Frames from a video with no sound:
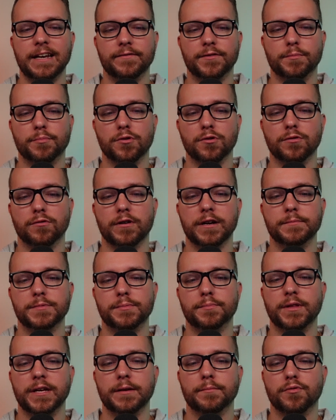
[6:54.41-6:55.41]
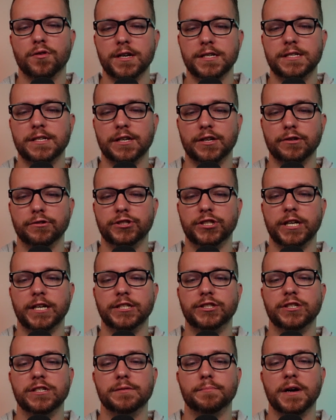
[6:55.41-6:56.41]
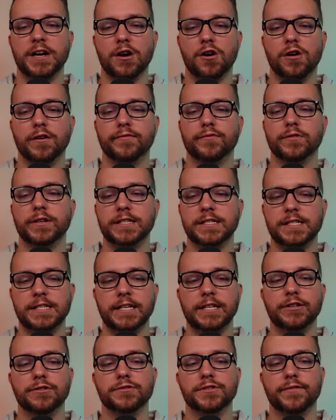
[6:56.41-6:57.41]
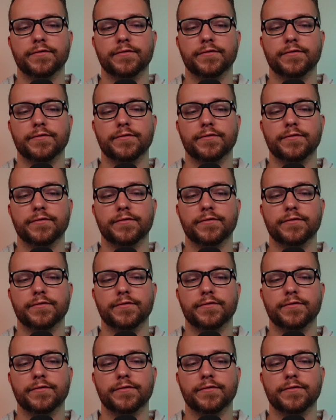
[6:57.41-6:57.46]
of the program's planned price negotiations by offering seniors